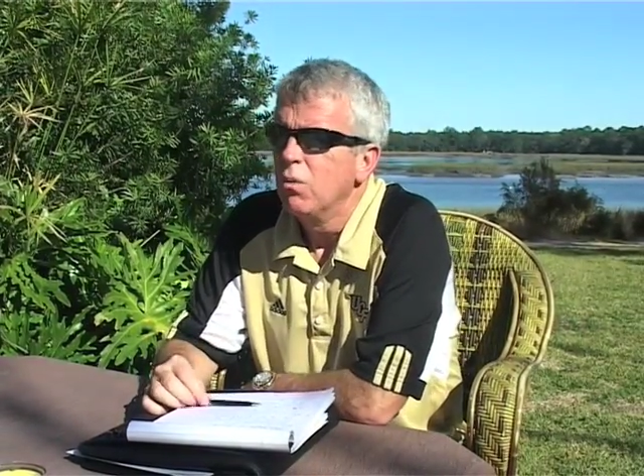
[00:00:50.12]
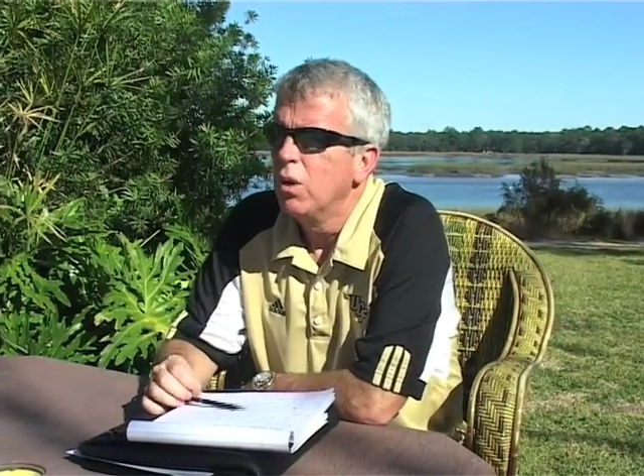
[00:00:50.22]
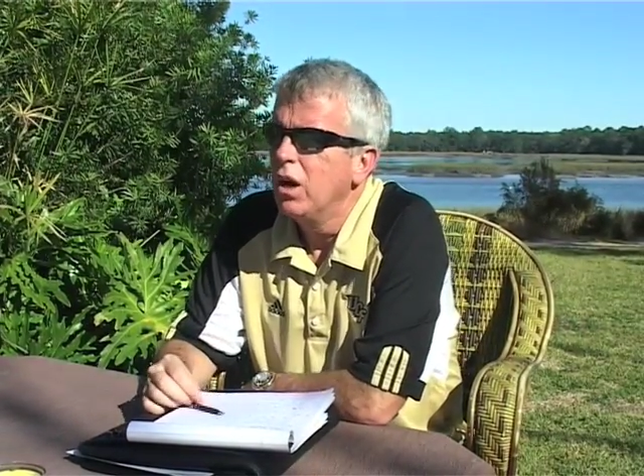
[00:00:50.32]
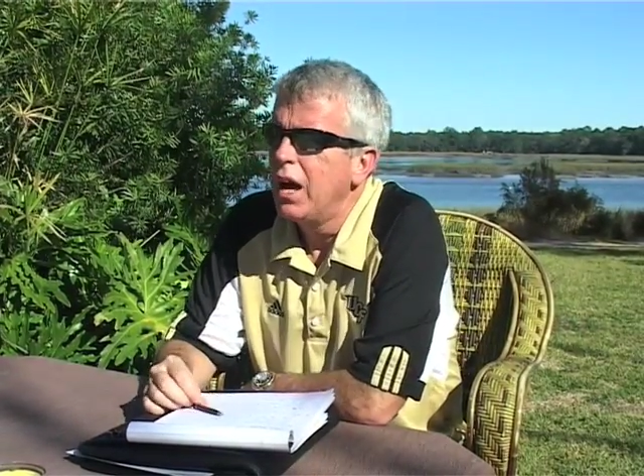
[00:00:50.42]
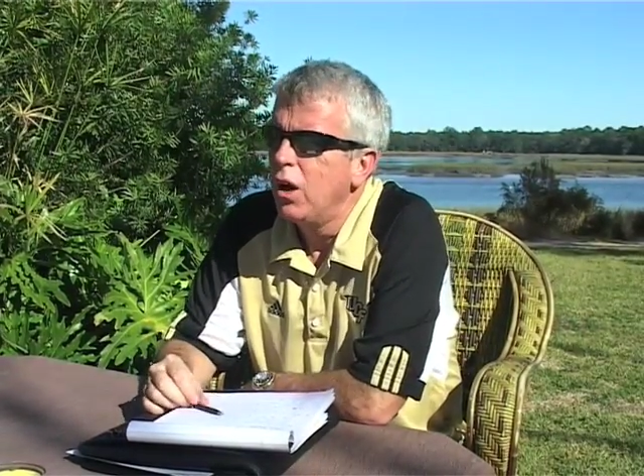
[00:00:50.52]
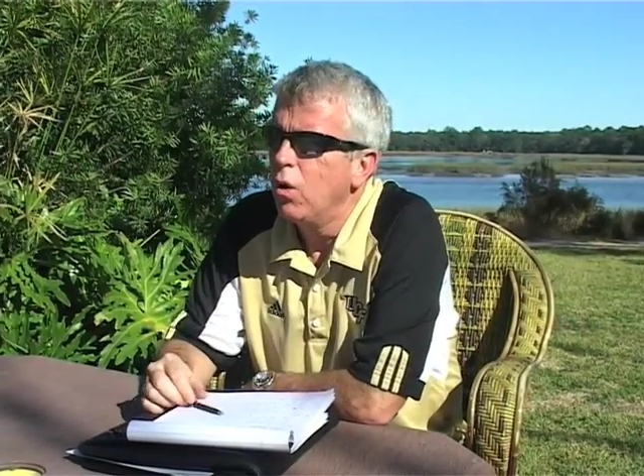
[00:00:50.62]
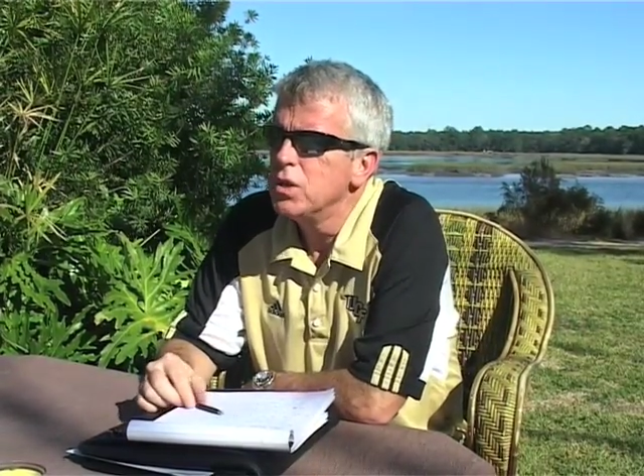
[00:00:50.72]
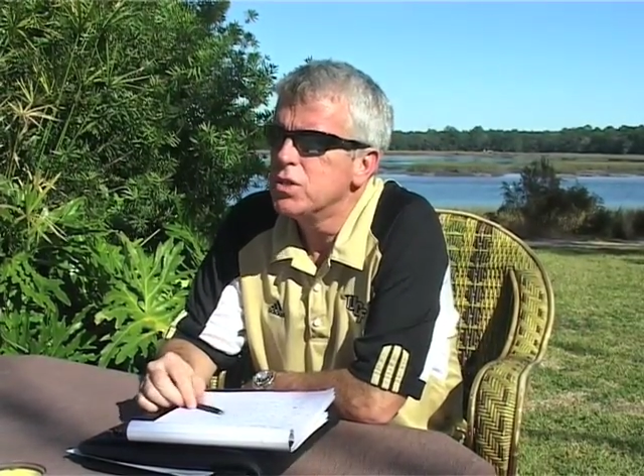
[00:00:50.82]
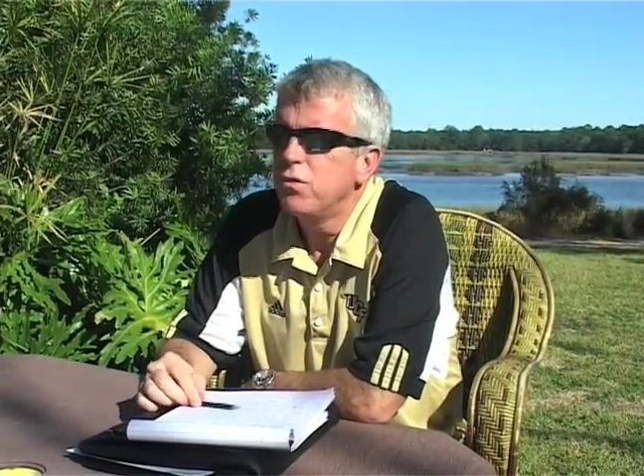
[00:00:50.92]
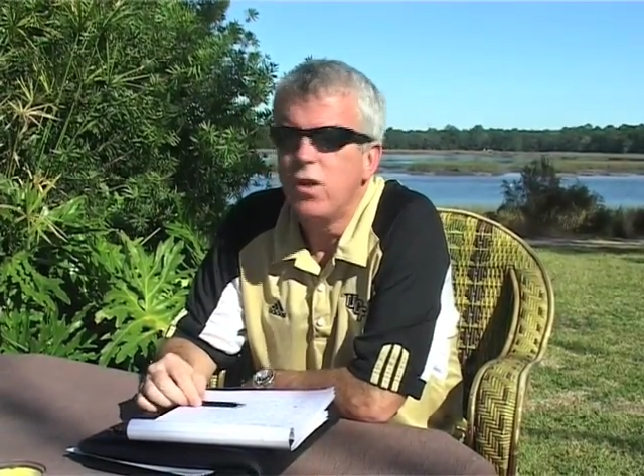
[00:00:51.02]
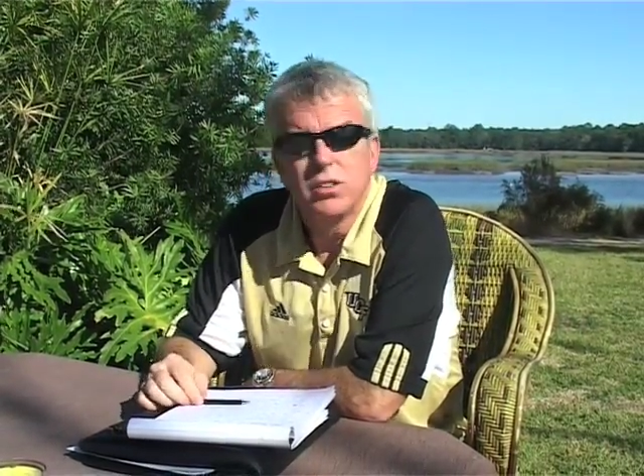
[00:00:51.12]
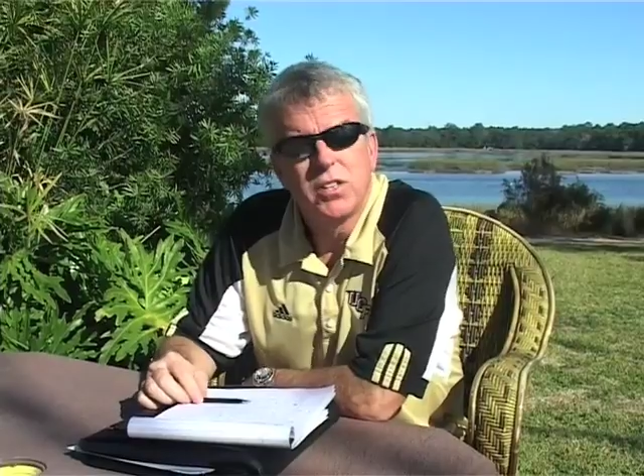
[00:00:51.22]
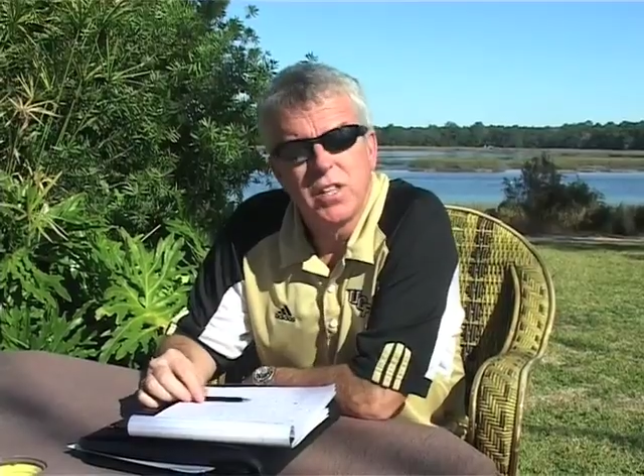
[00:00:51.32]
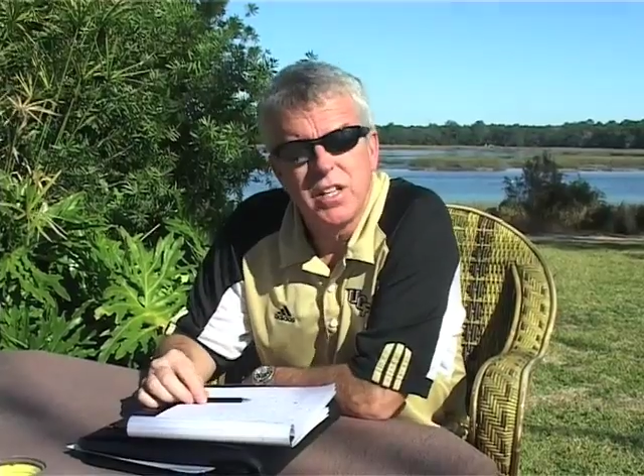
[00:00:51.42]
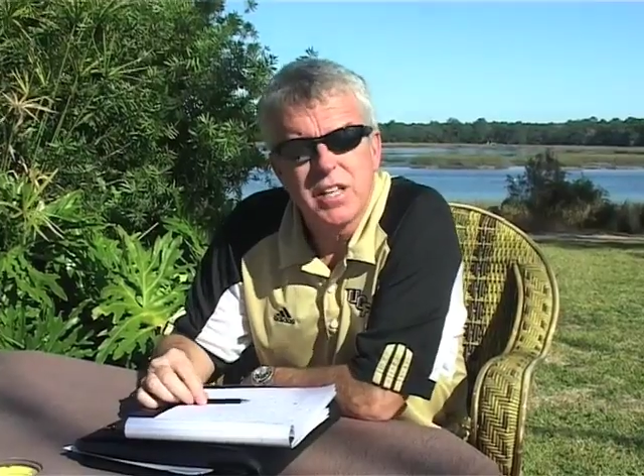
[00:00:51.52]
Well, I always default
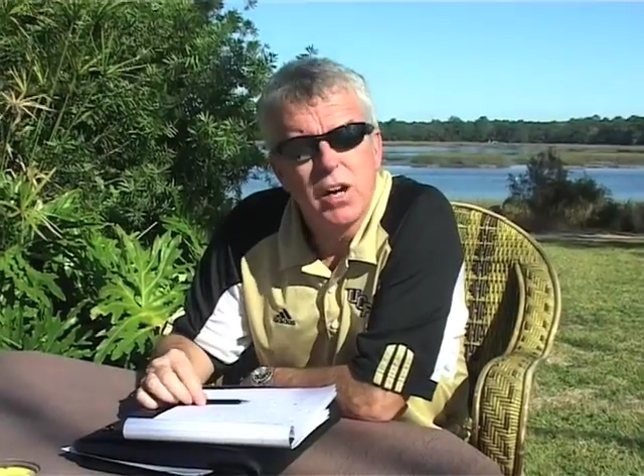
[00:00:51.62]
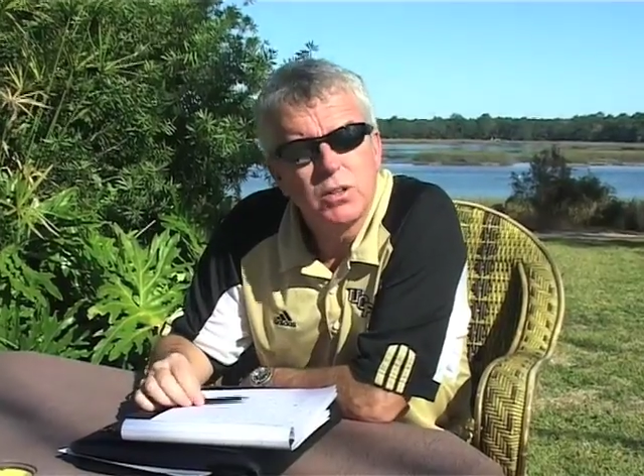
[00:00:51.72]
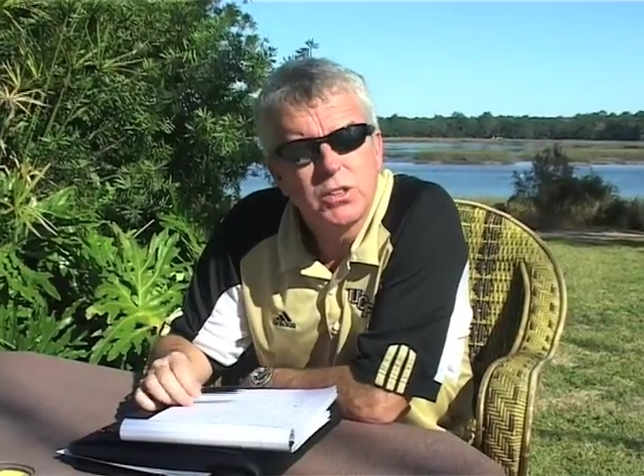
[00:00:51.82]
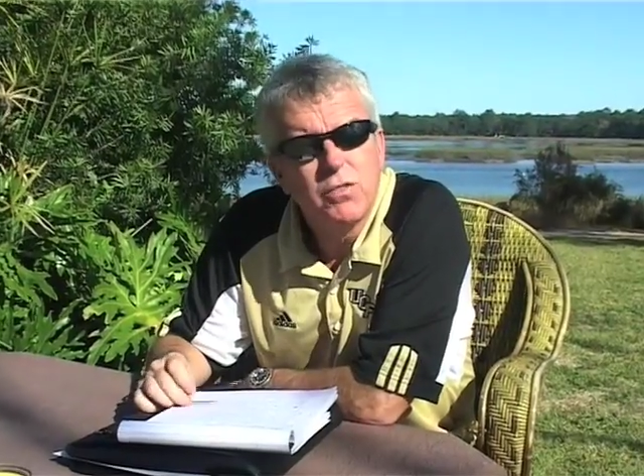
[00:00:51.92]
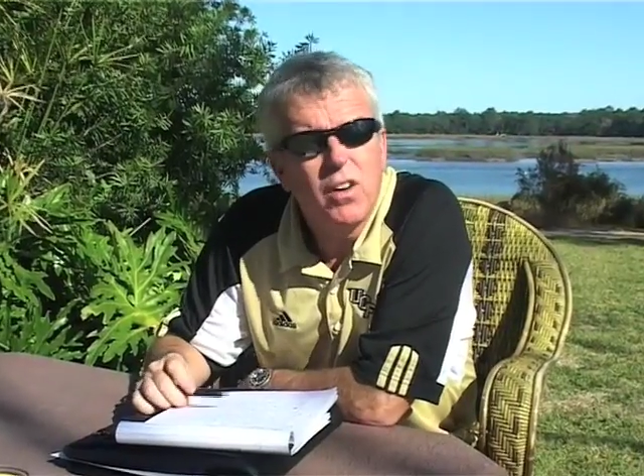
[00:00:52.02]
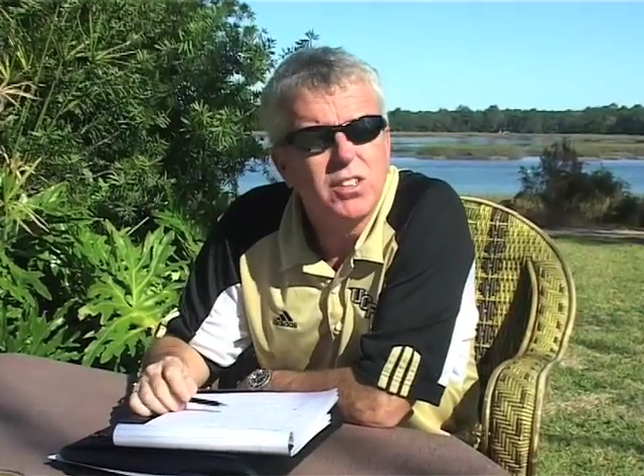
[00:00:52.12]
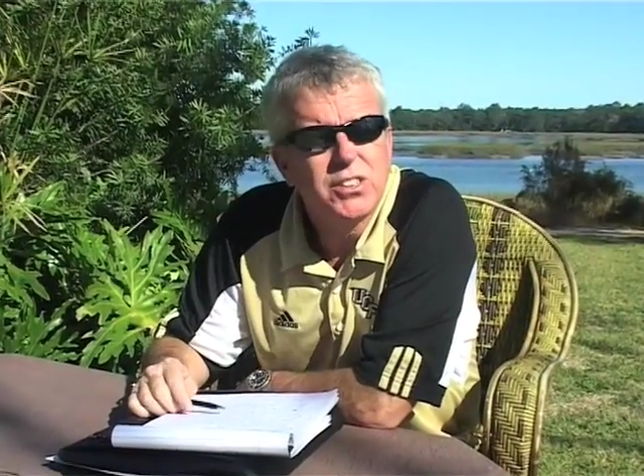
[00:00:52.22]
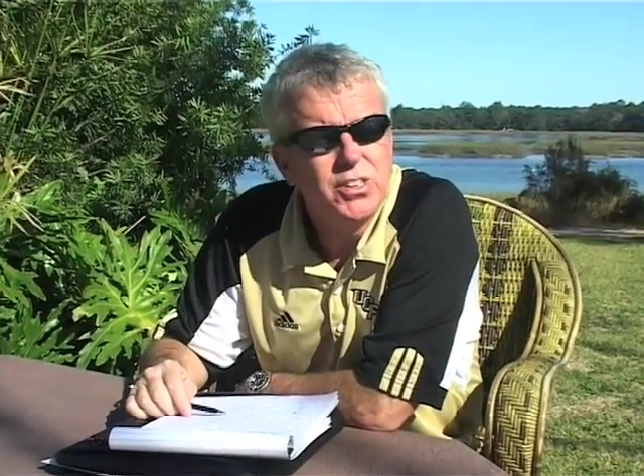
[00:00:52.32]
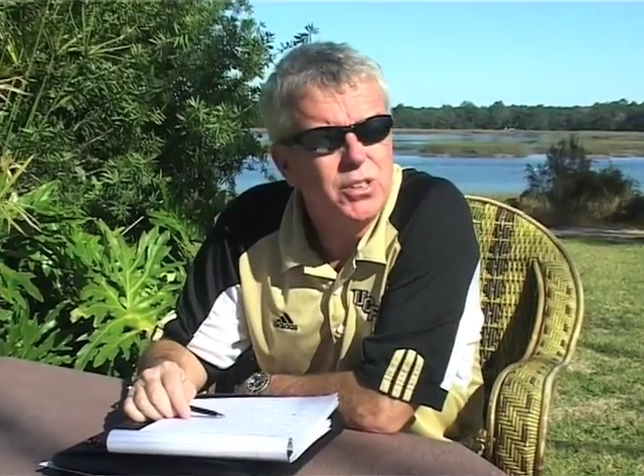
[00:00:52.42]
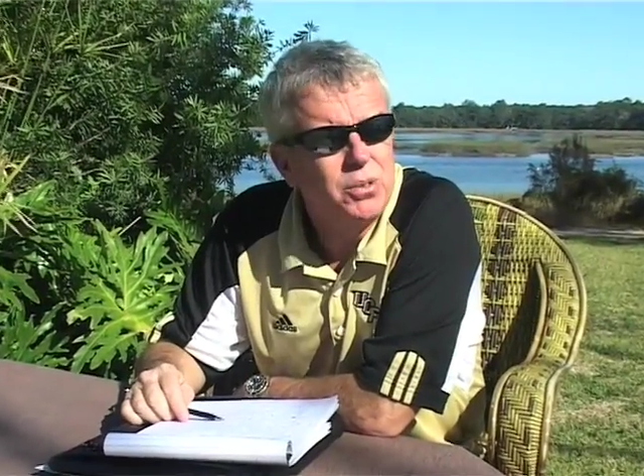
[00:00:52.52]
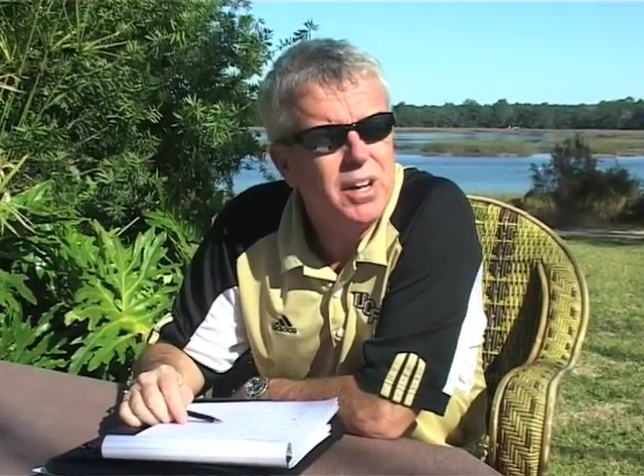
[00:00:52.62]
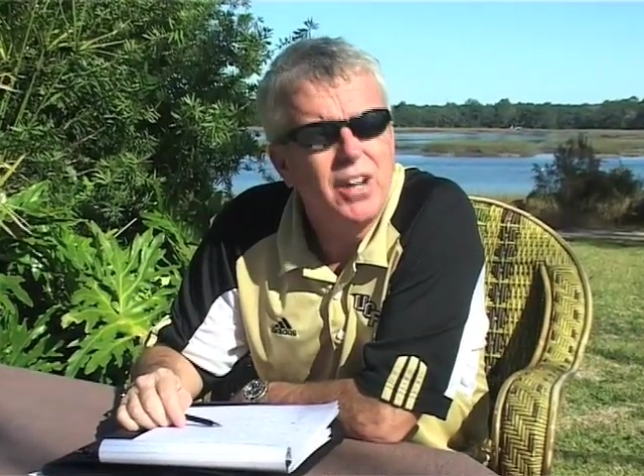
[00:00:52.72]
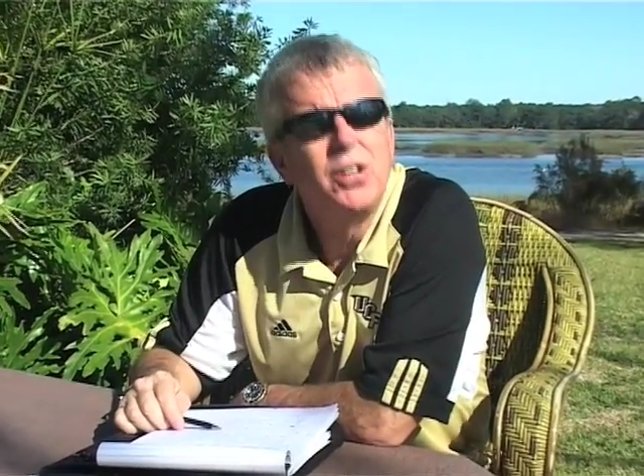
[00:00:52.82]
to this. I always default to uh,